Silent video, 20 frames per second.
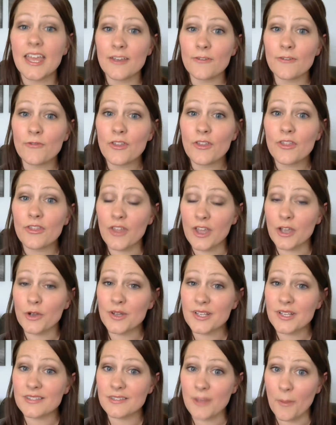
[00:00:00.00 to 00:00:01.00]
if
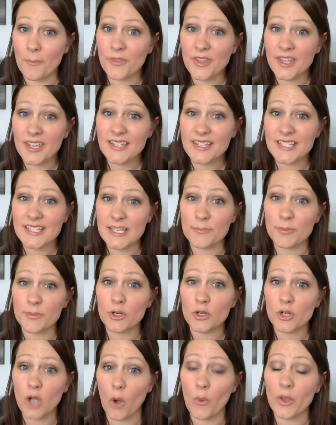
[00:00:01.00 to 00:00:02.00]
there is something
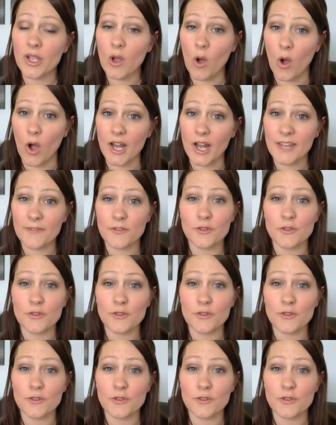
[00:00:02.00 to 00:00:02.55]
deeper going on,